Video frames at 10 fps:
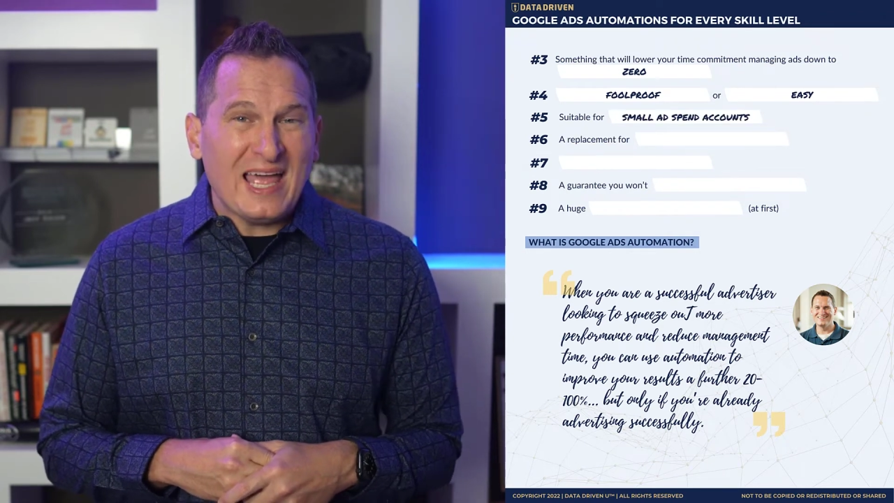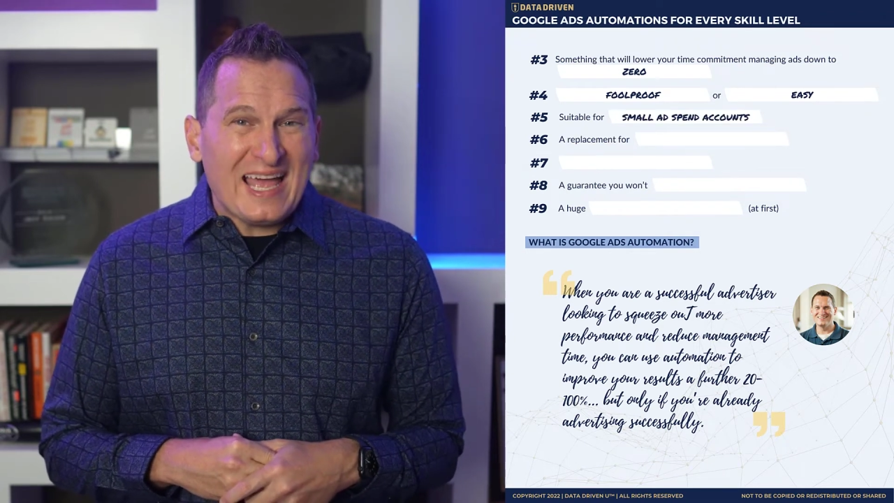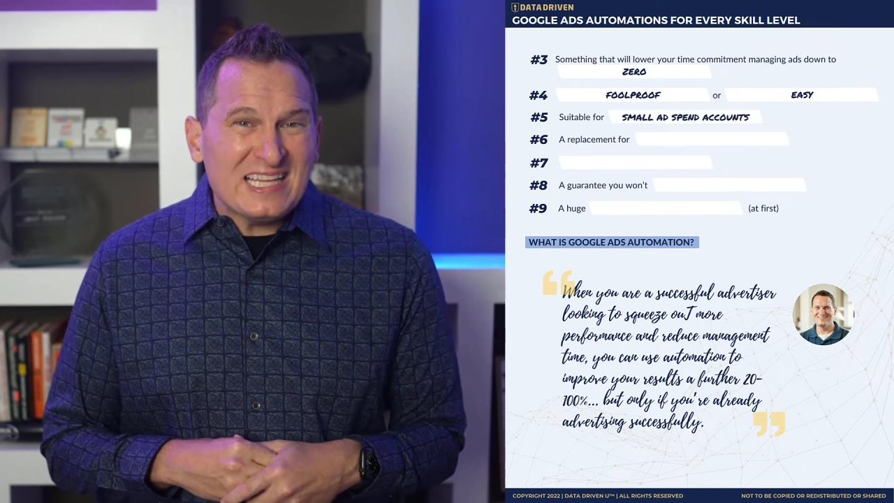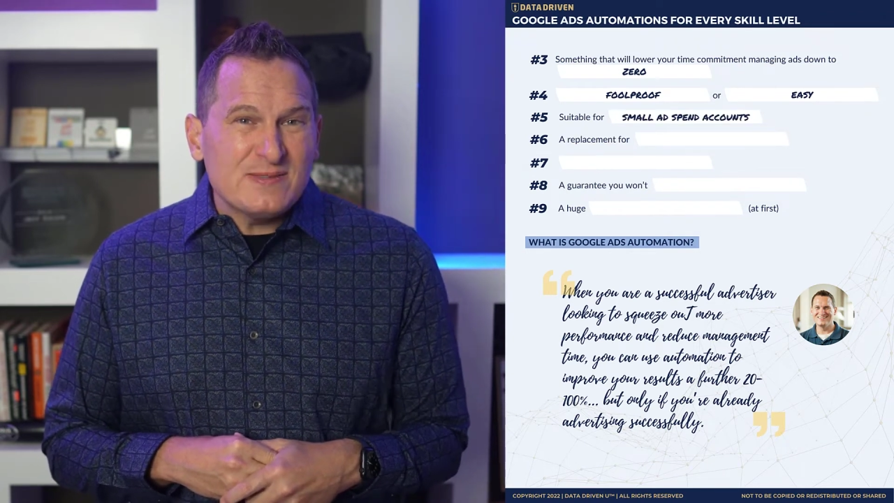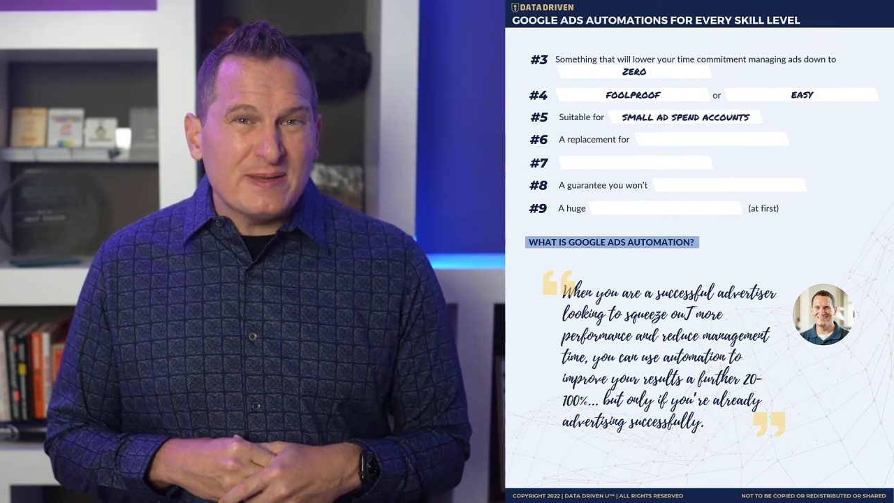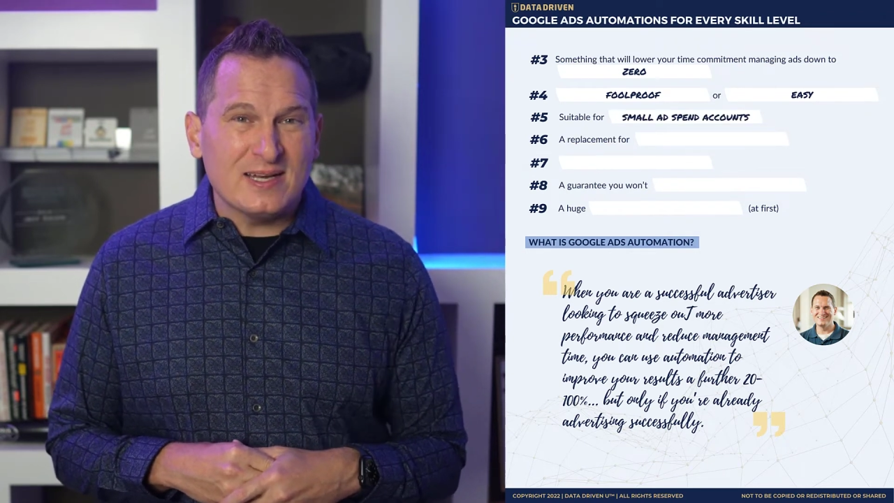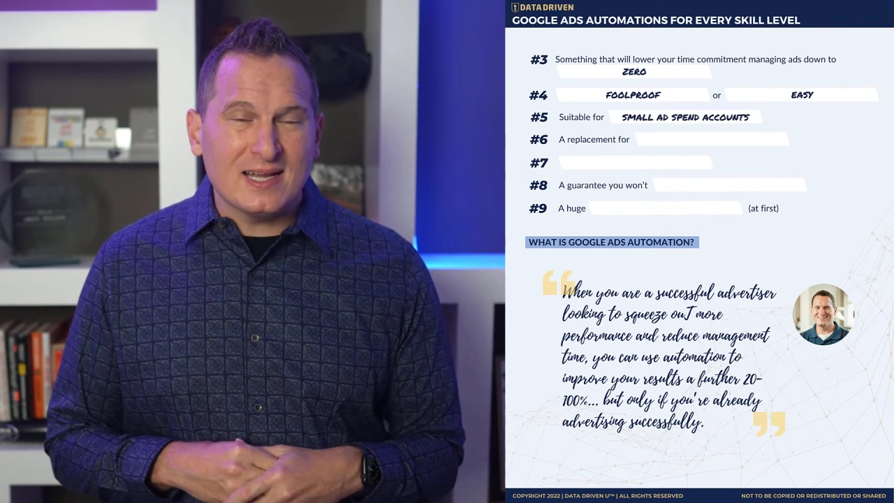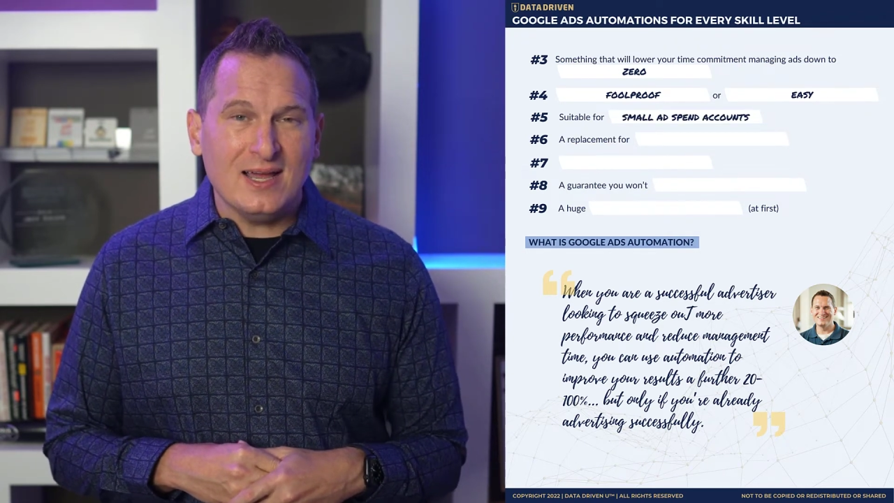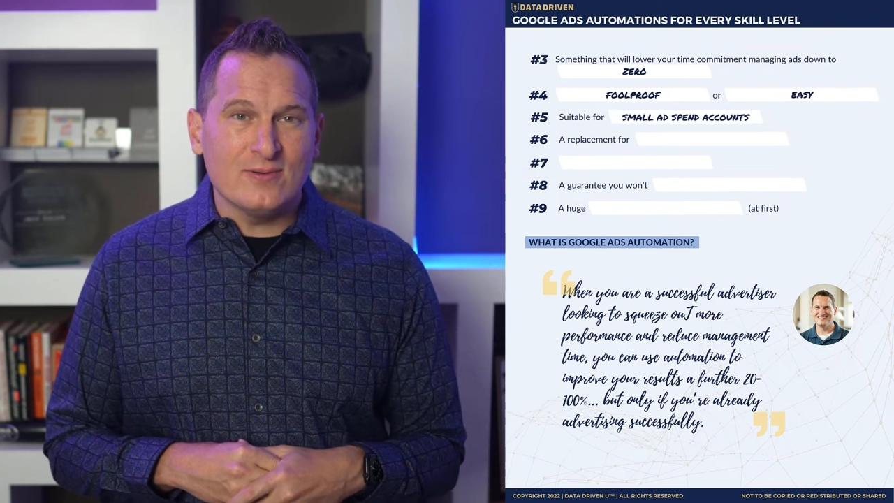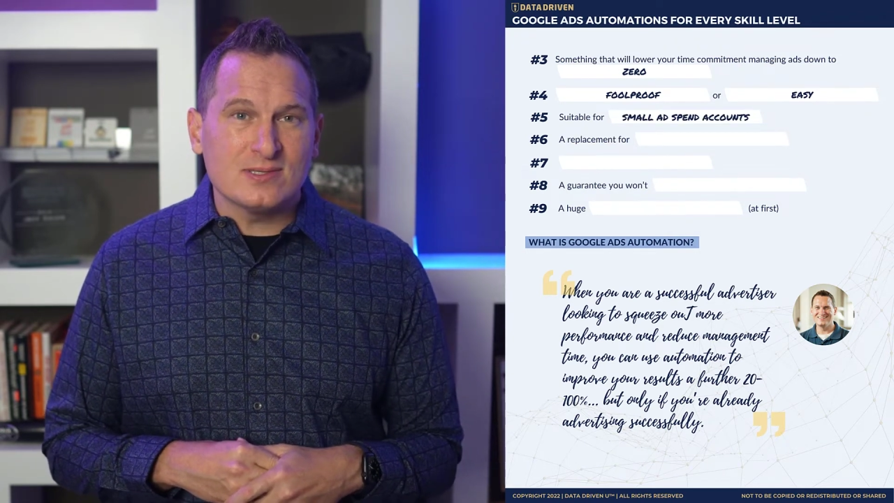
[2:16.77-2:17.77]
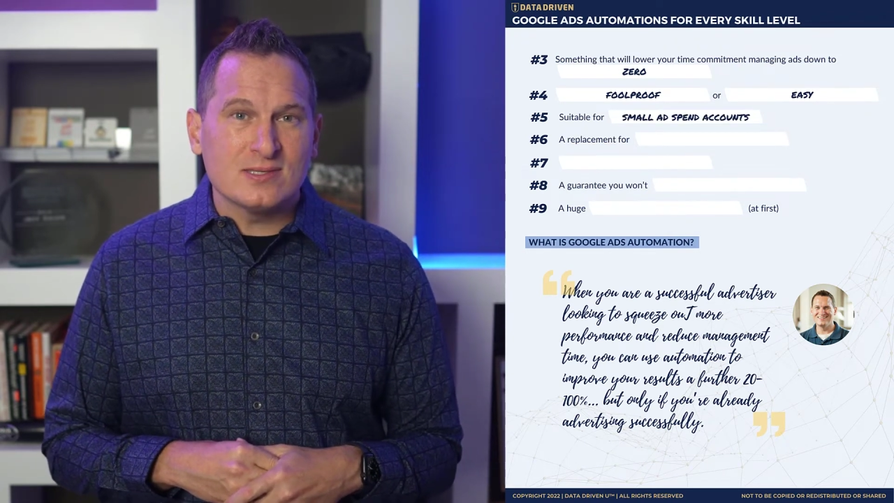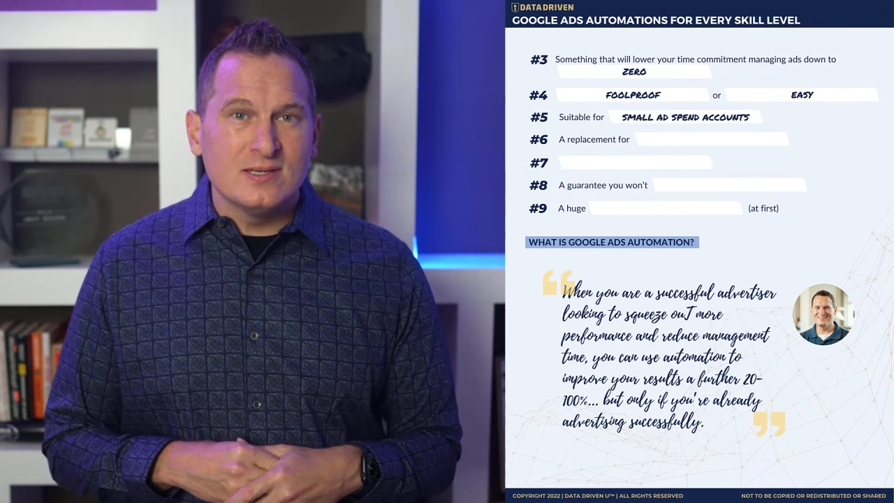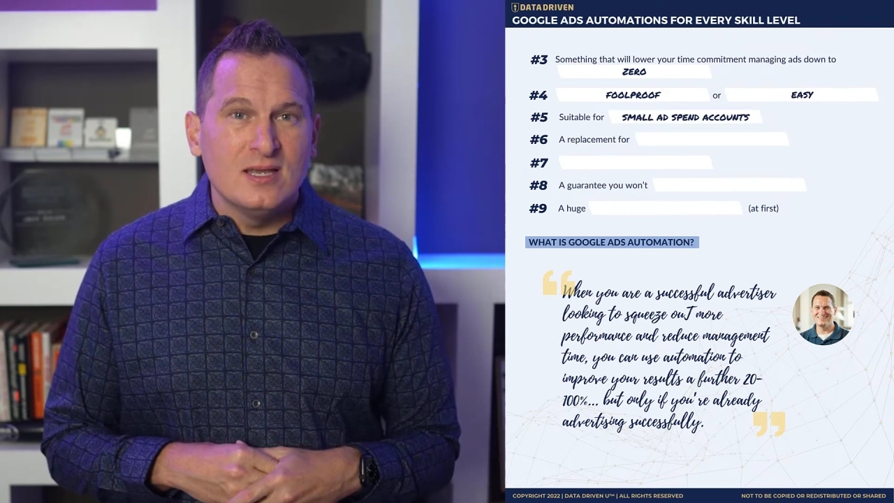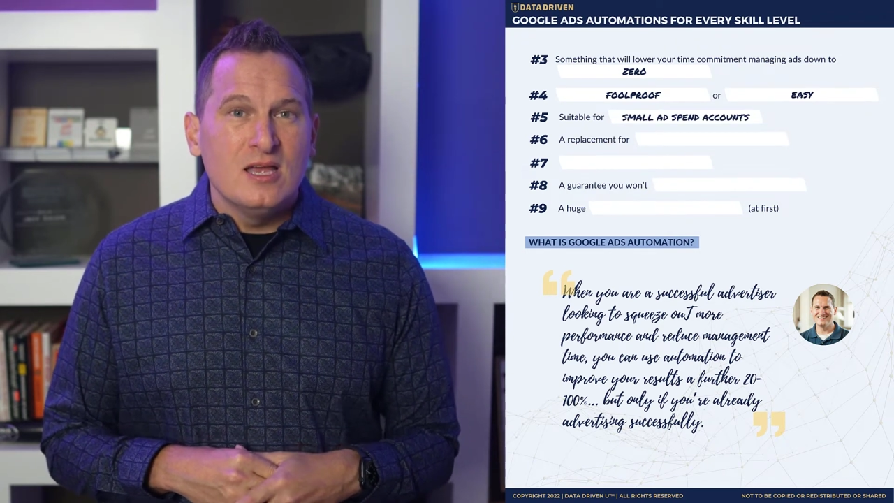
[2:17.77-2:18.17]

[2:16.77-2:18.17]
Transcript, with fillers: ad spend accounts